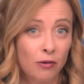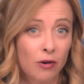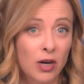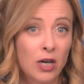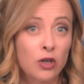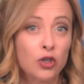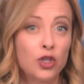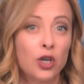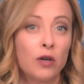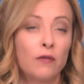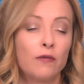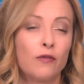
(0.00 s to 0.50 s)

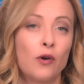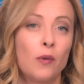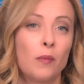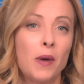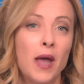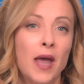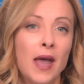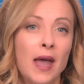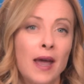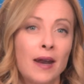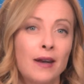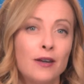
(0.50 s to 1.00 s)
ranging
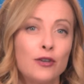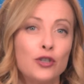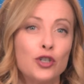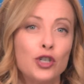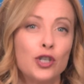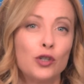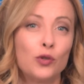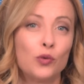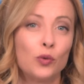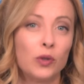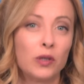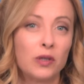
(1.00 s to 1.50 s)
from
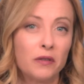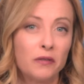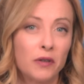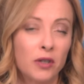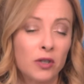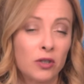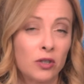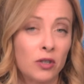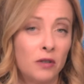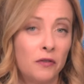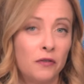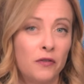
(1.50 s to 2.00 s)
energy to
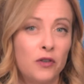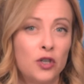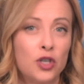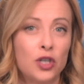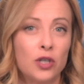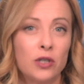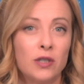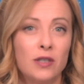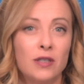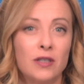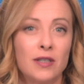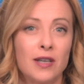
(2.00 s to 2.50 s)
artificial